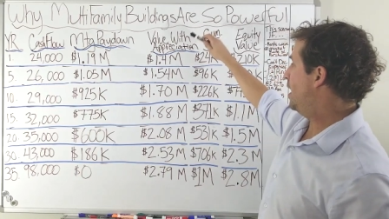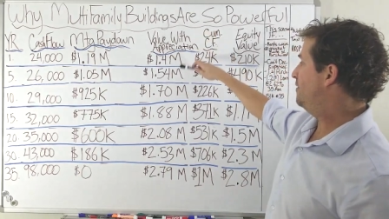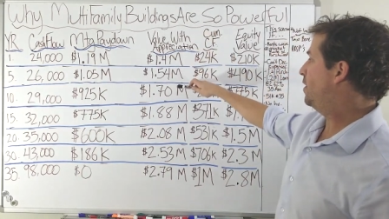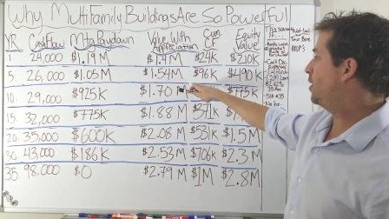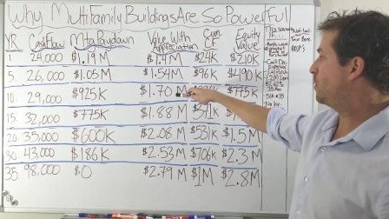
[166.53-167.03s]

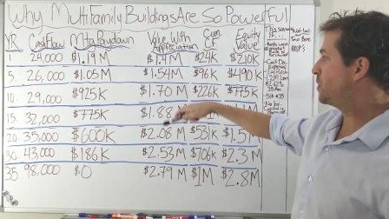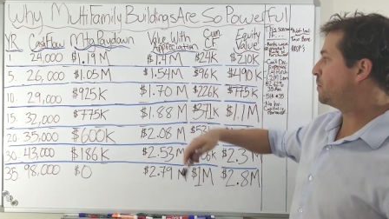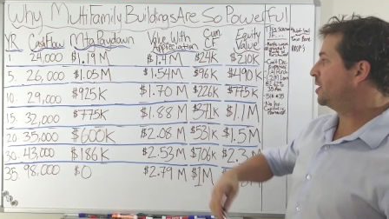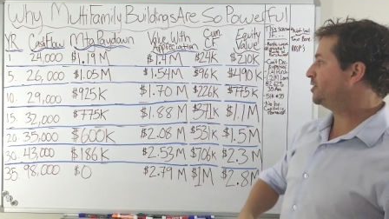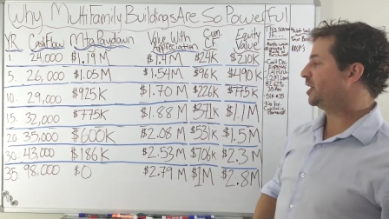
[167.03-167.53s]
Value with
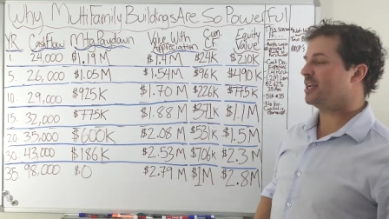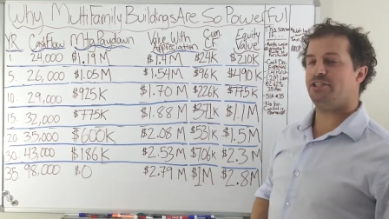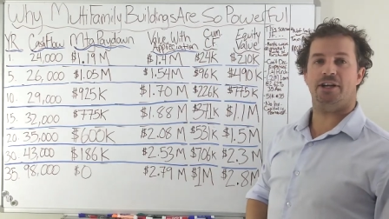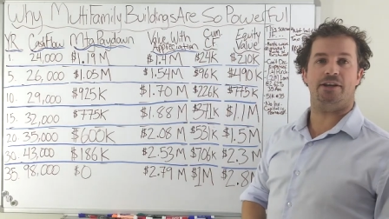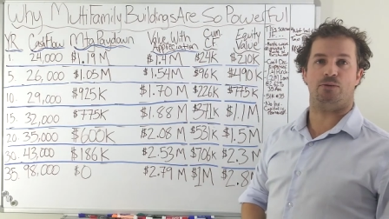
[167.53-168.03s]

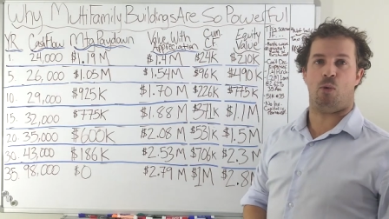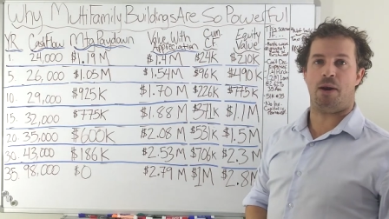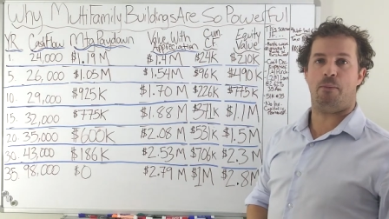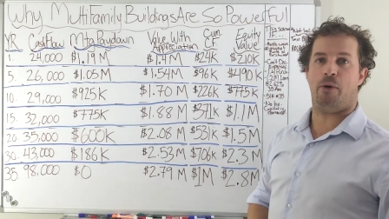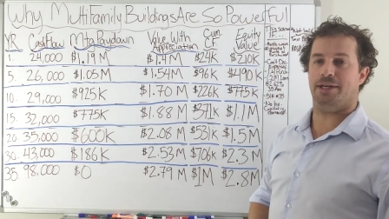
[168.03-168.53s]
appreciation is
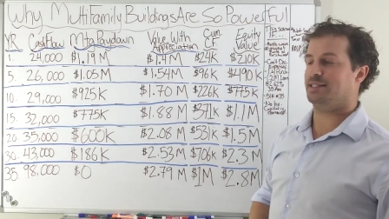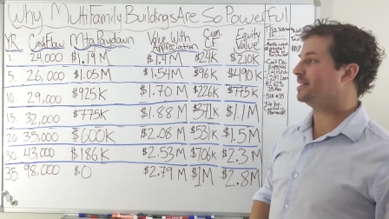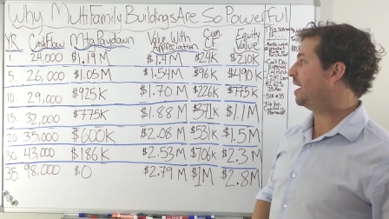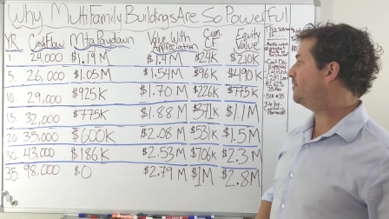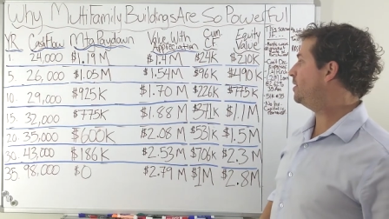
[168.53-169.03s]

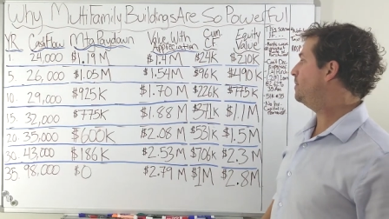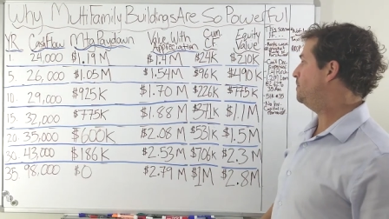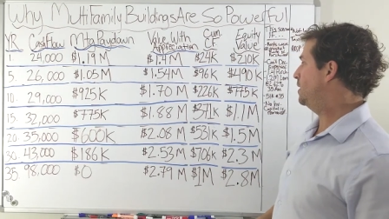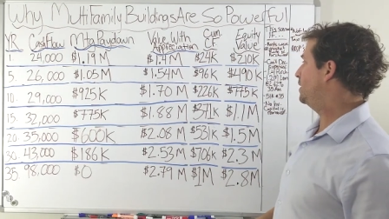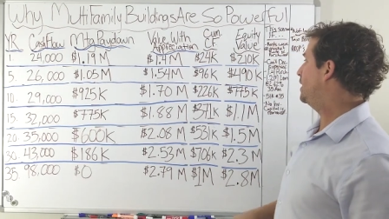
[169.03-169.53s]
1.7
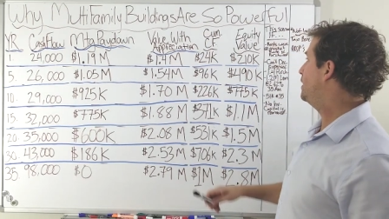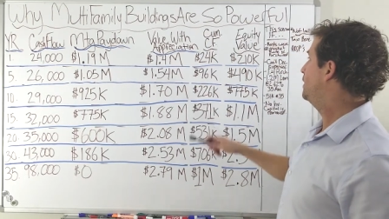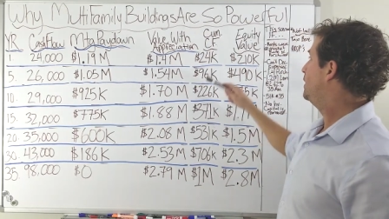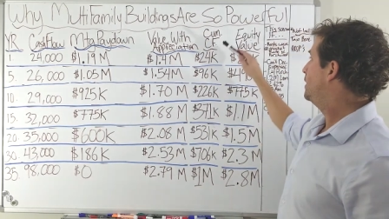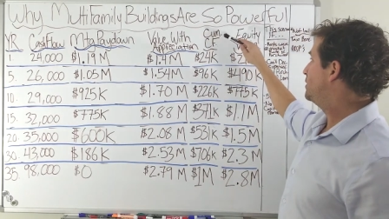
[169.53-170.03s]
million.
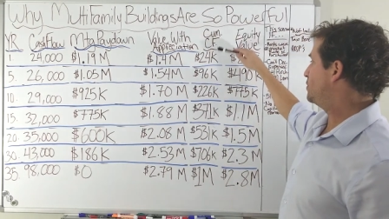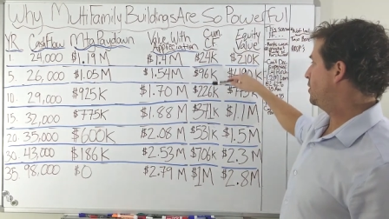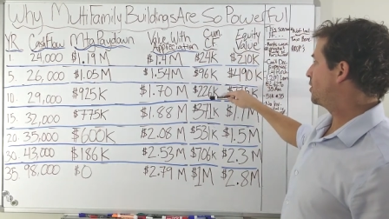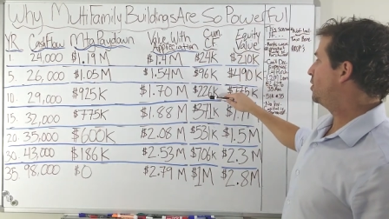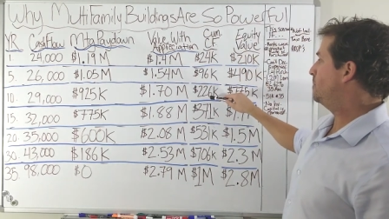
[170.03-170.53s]
So
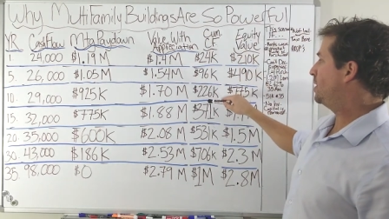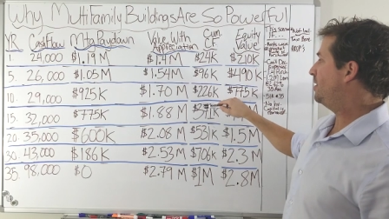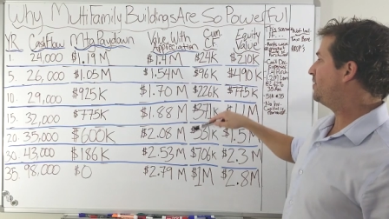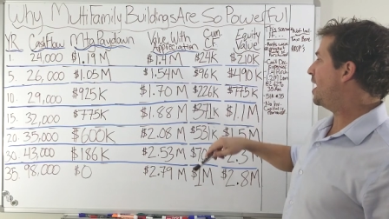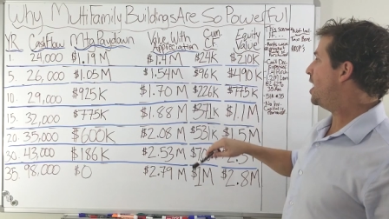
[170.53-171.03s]
your
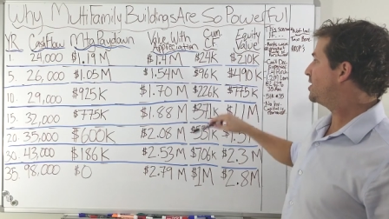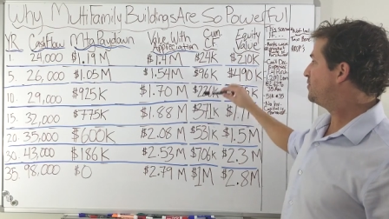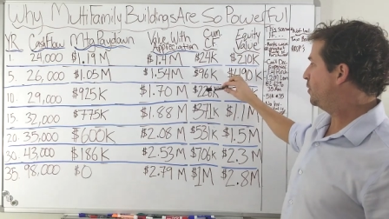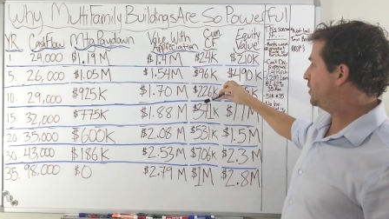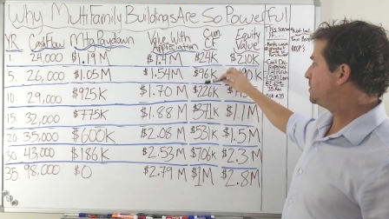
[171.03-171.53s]
cumulative cash
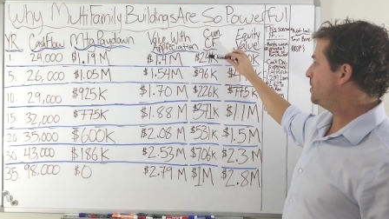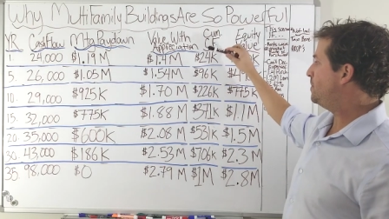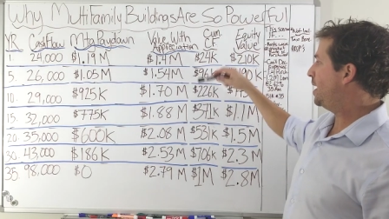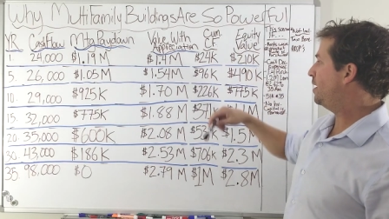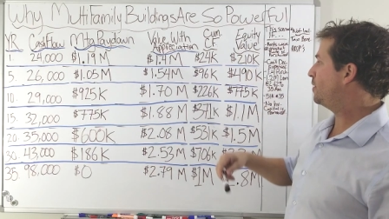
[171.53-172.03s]
flow that's been
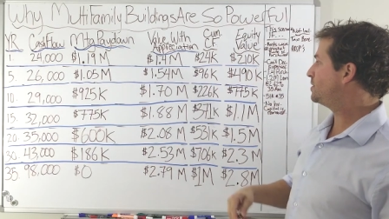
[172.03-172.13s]
paid out is